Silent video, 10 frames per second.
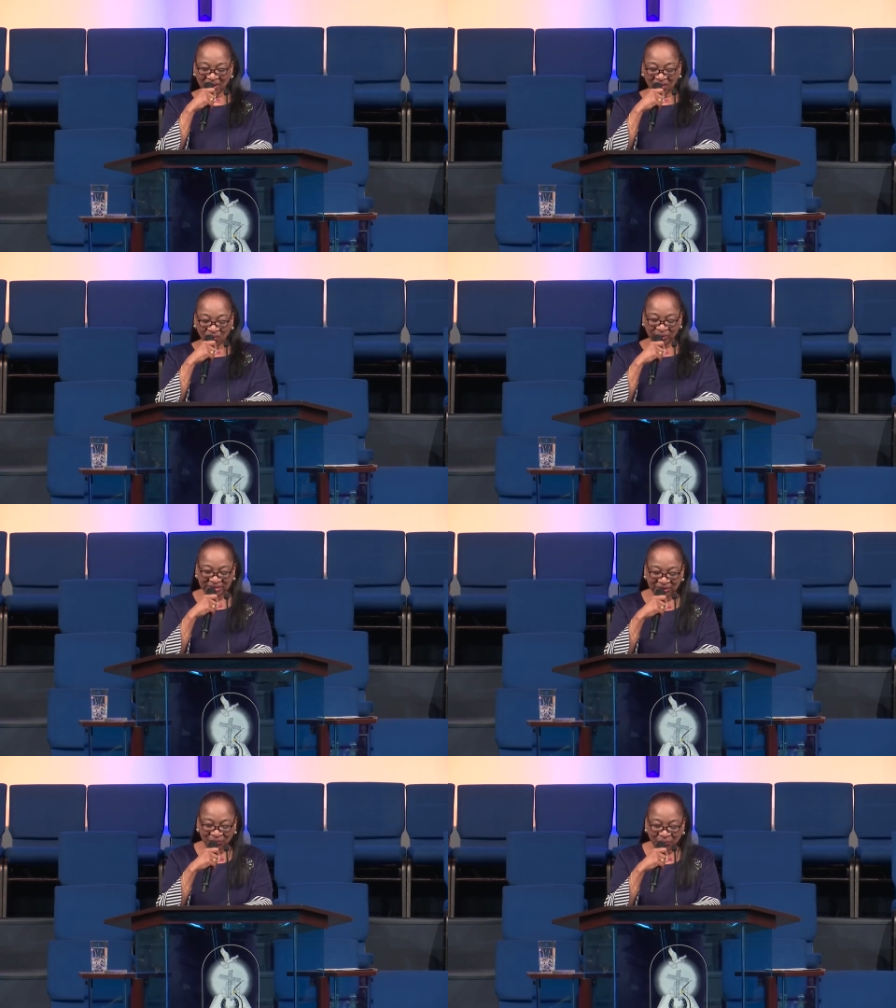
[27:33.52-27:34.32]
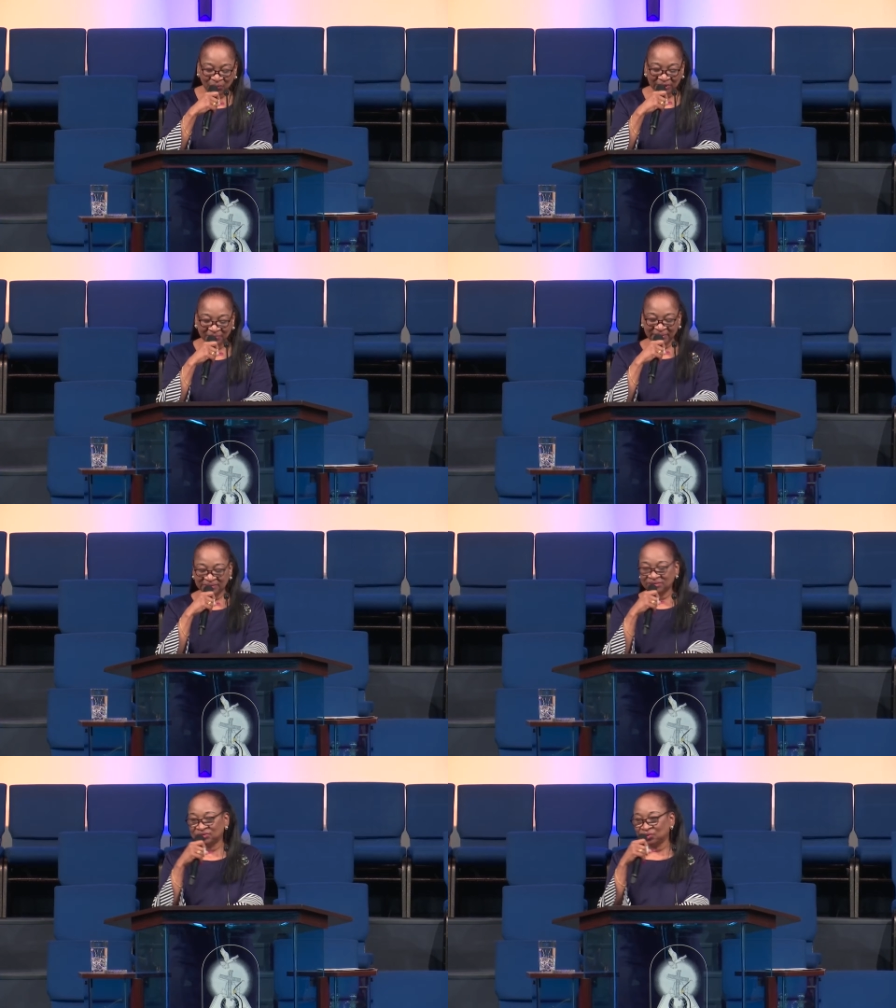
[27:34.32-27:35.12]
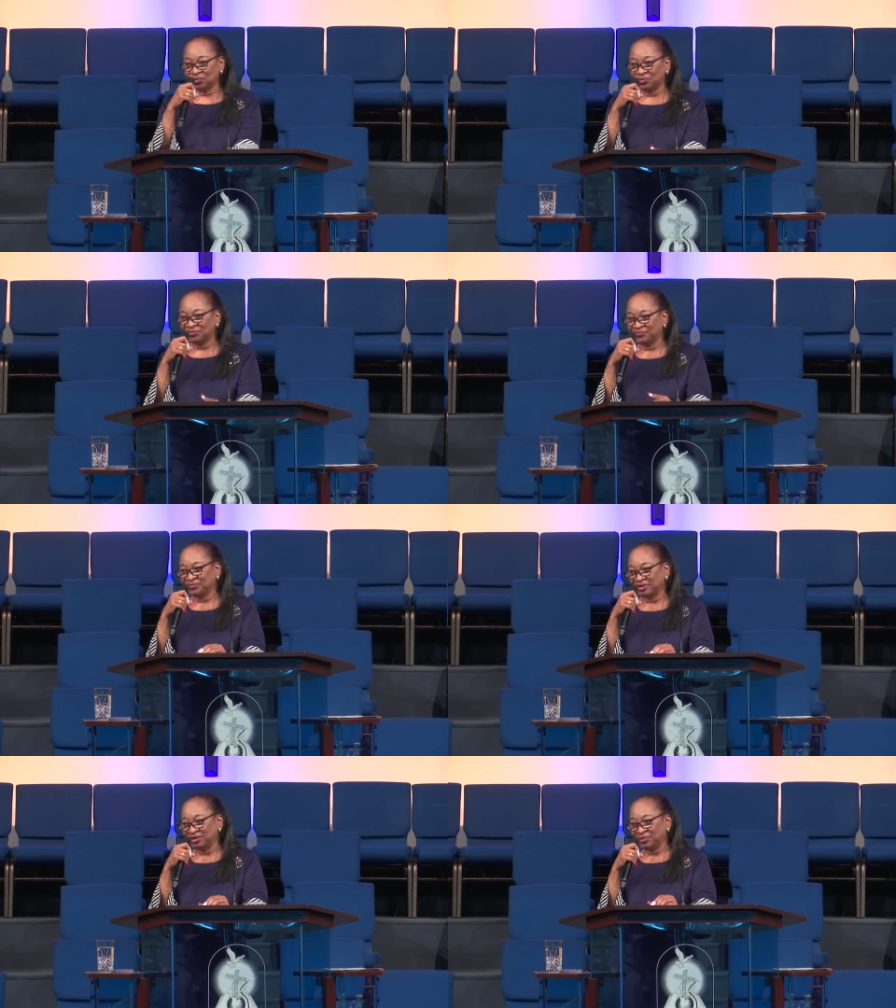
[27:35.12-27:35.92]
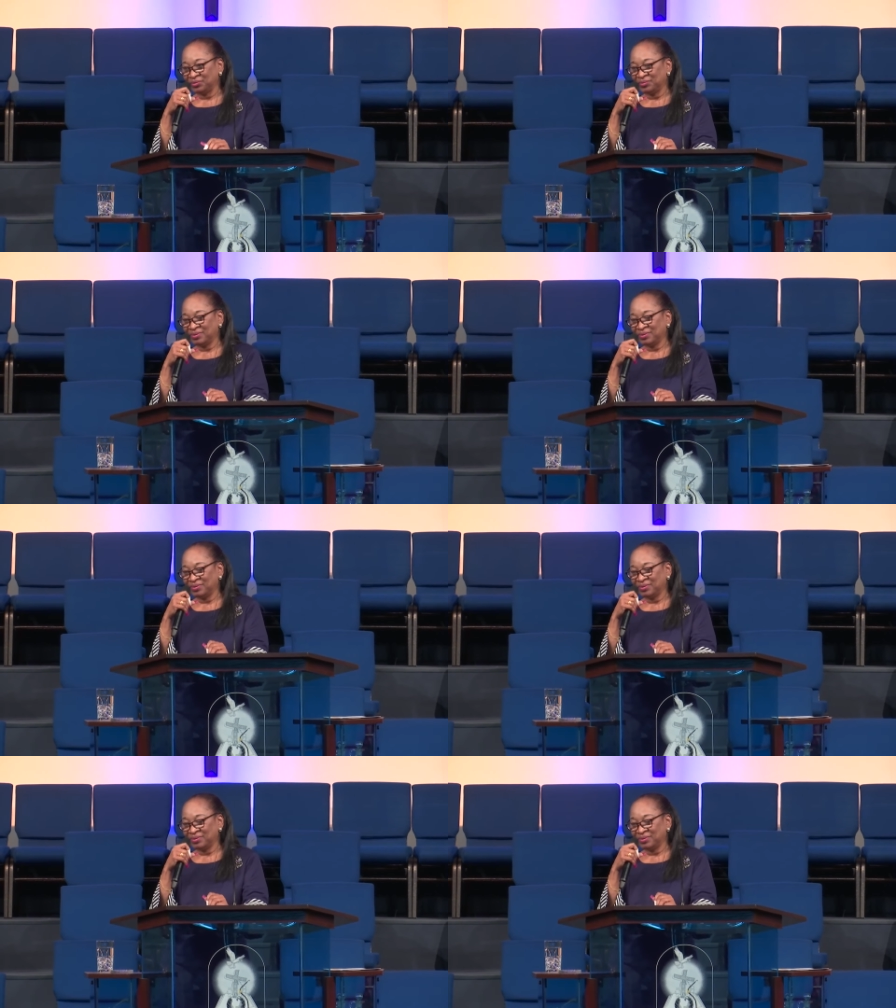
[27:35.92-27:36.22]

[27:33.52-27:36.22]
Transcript: What do you want me to do for you?